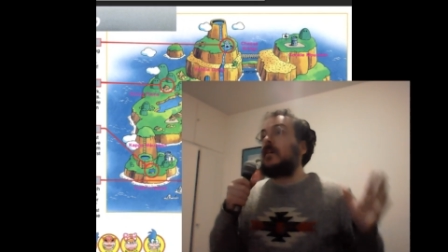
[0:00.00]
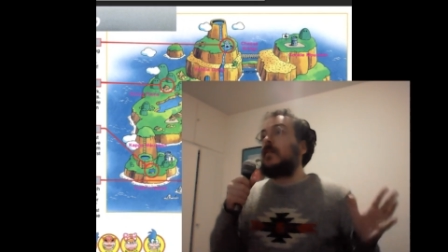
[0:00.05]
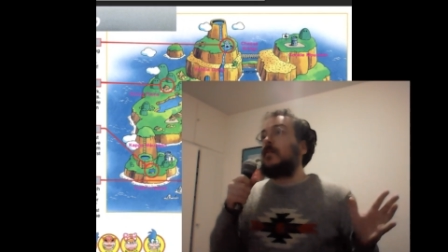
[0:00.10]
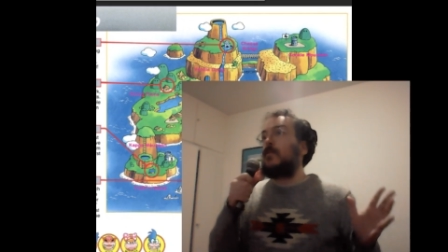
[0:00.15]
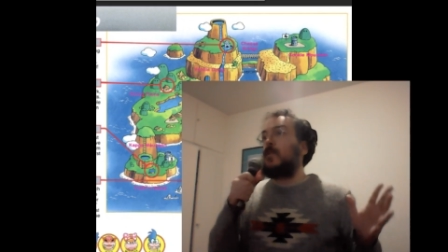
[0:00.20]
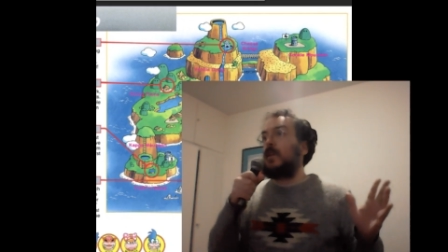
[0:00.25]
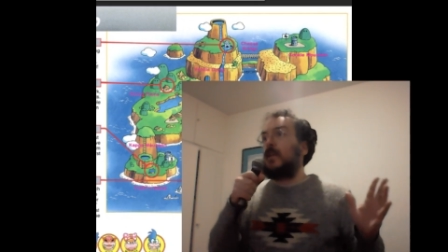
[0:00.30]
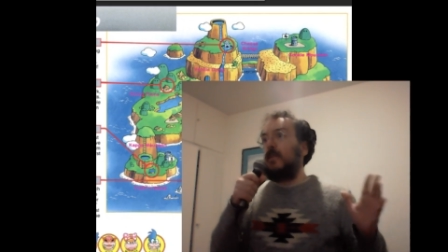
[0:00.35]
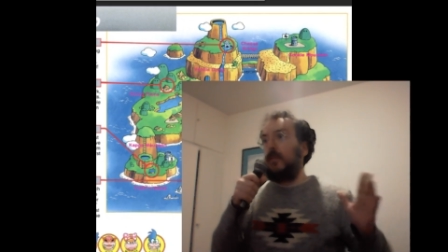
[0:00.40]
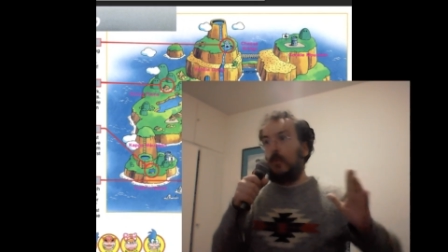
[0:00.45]

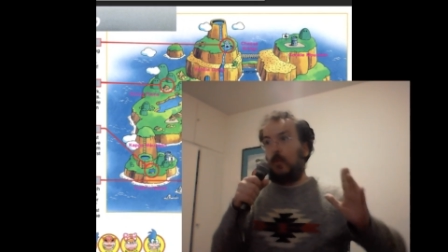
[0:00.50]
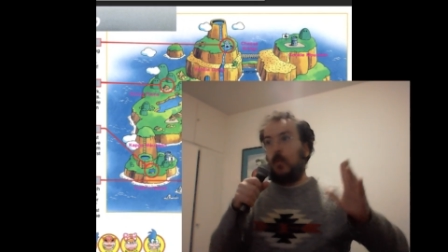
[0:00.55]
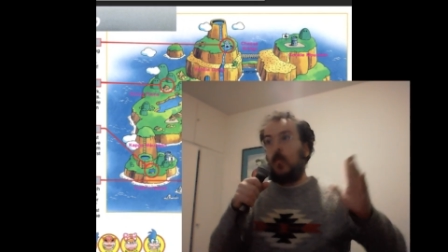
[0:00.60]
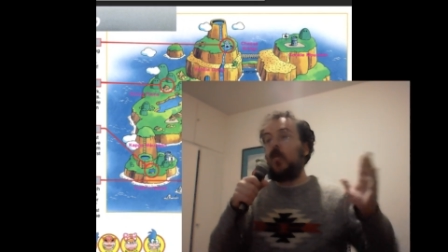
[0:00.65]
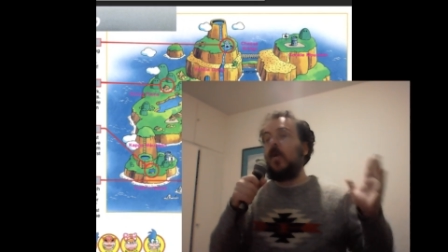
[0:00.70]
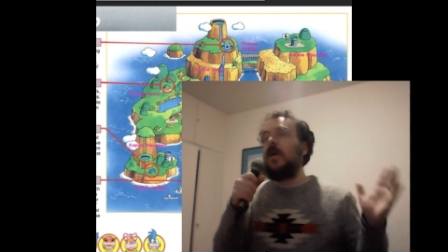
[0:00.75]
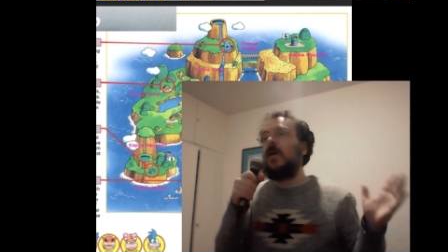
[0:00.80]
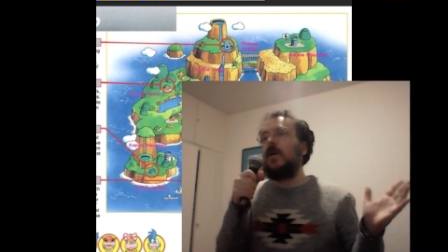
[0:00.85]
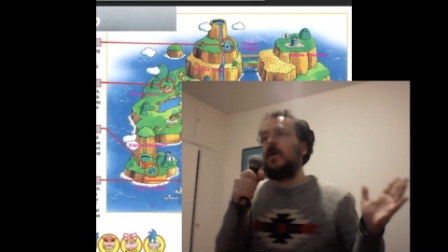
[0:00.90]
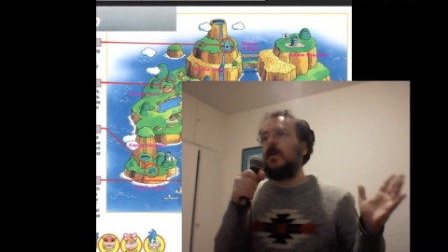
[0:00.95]

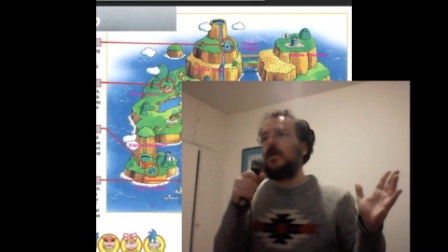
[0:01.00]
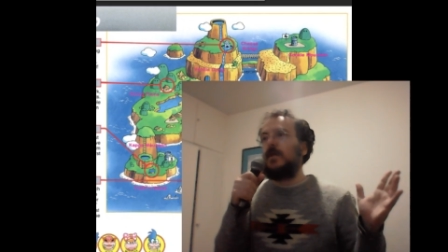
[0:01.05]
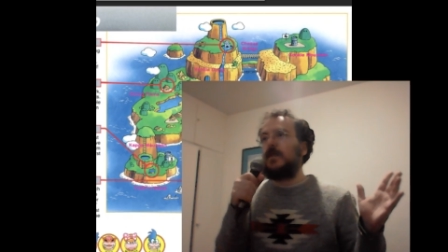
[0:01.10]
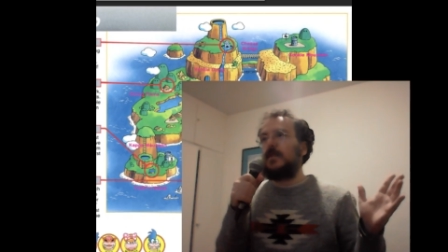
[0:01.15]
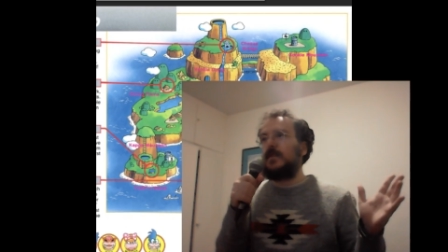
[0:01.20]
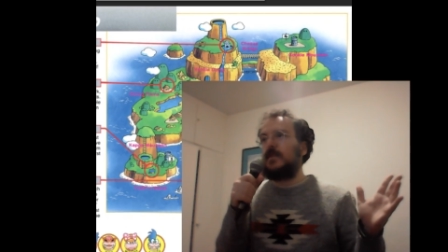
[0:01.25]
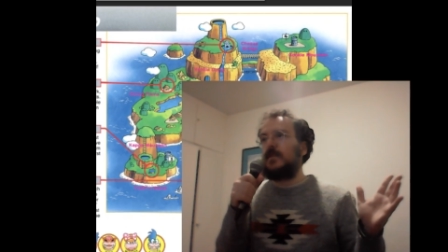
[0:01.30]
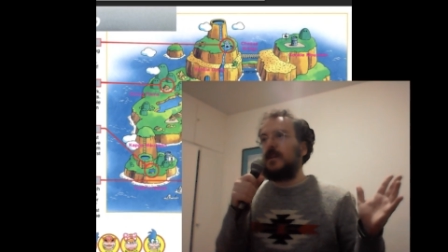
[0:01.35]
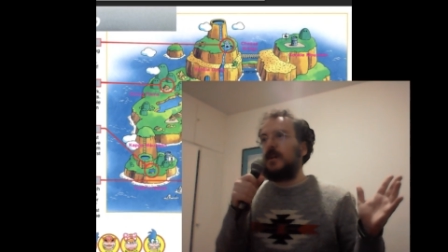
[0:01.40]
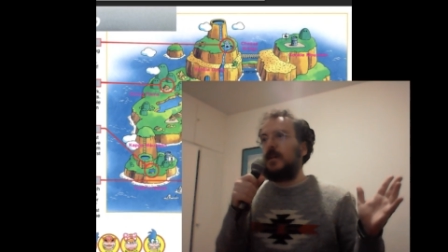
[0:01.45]
discovering the
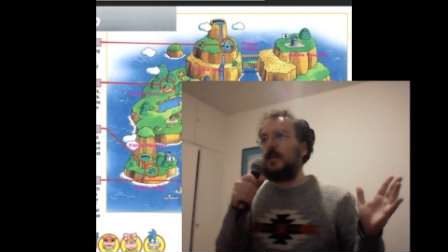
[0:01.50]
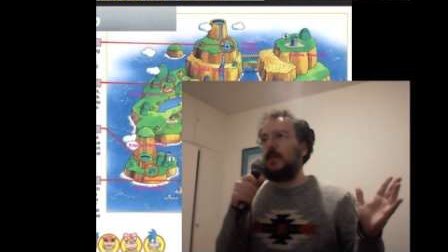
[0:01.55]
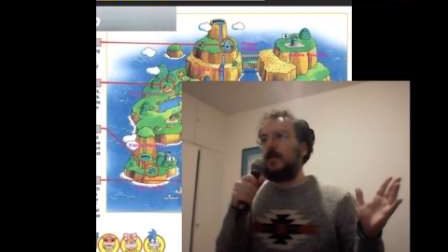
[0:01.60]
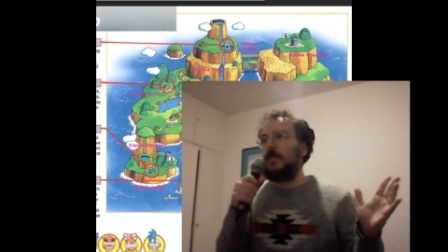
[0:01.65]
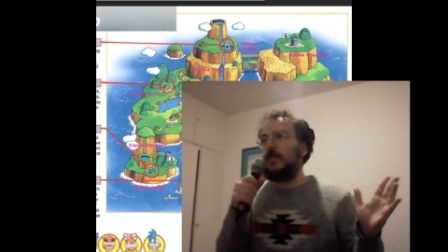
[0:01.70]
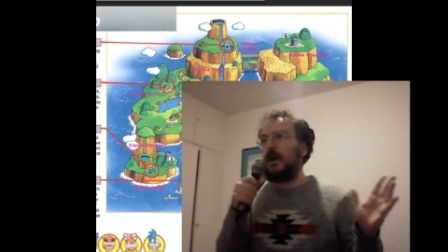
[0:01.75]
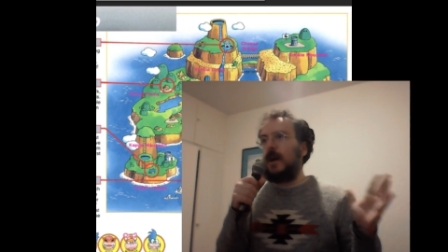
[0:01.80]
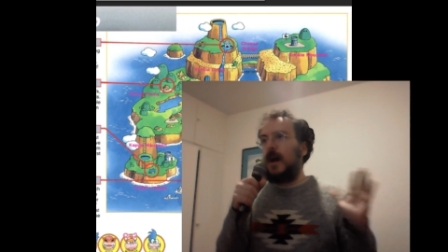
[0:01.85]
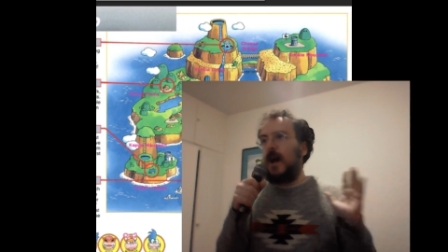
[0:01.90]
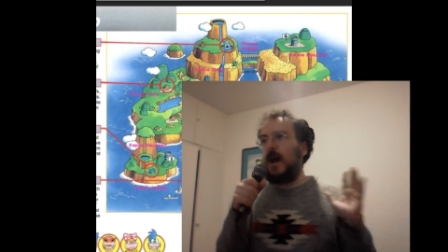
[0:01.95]
world
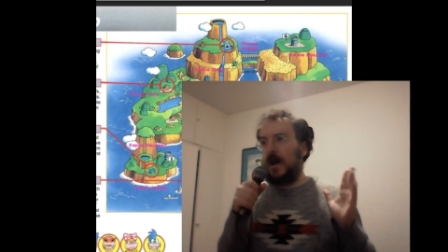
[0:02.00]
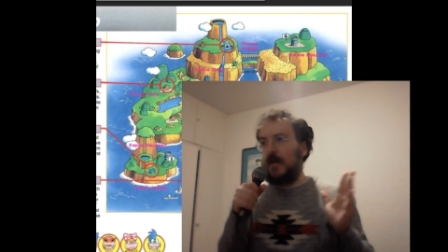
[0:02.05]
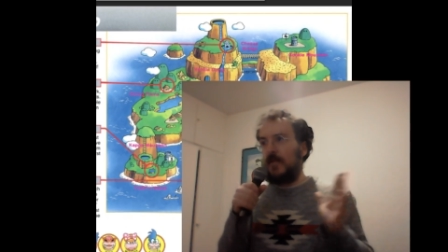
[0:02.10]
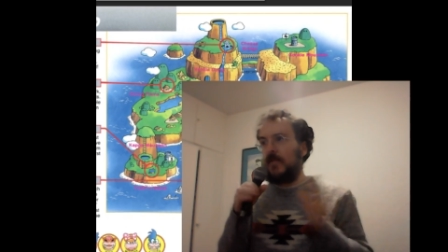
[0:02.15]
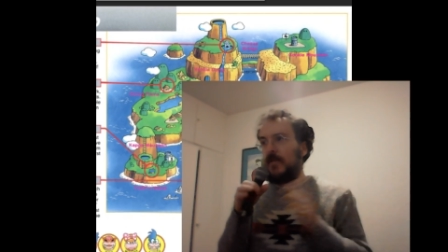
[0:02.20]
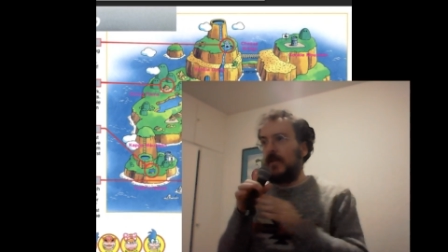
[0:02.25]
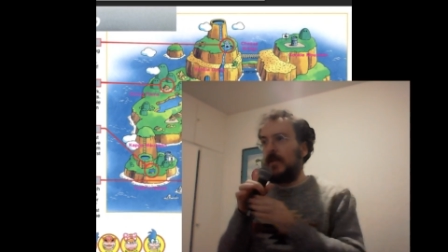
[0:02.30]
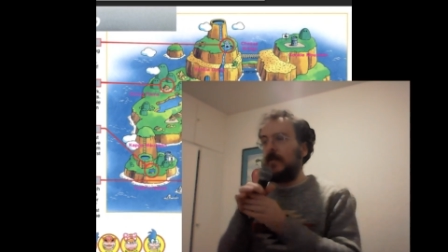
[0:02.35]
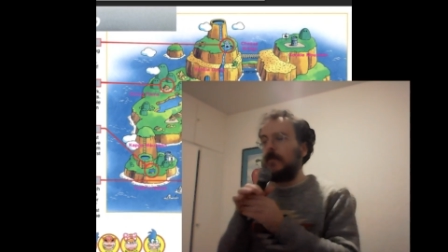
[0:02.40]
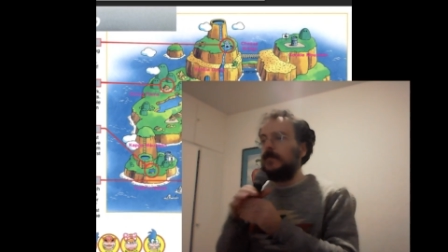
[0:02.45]
itself,
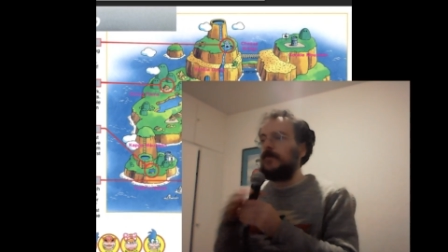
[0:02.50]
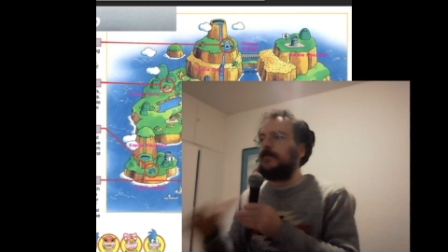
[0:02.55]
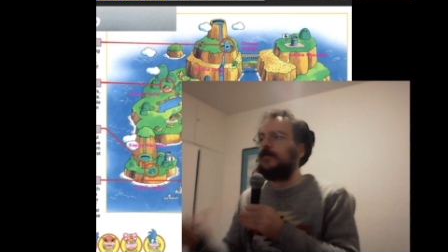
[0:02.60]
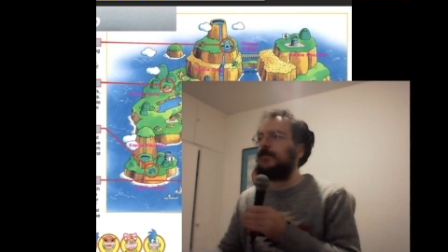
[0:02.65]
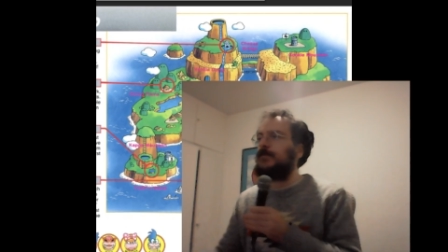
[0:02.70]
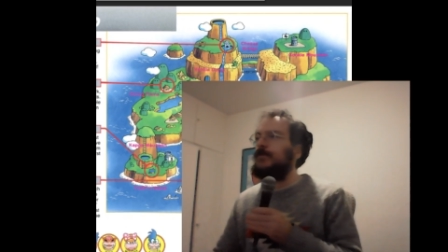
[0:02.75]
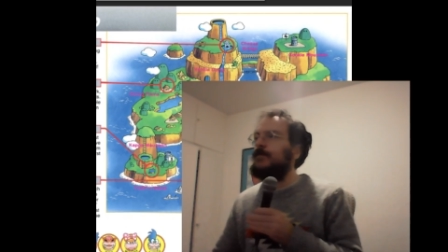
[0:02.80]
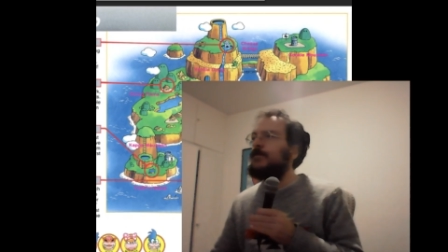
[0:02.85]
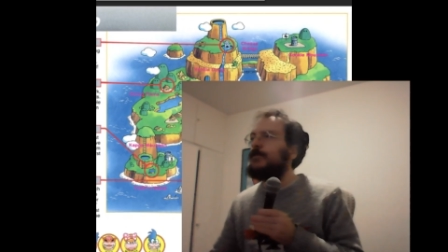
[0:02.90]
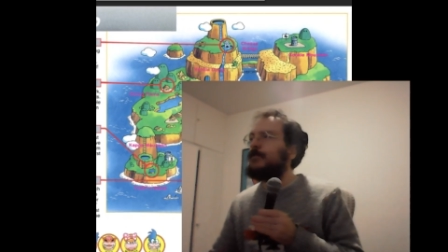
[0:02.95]
I think.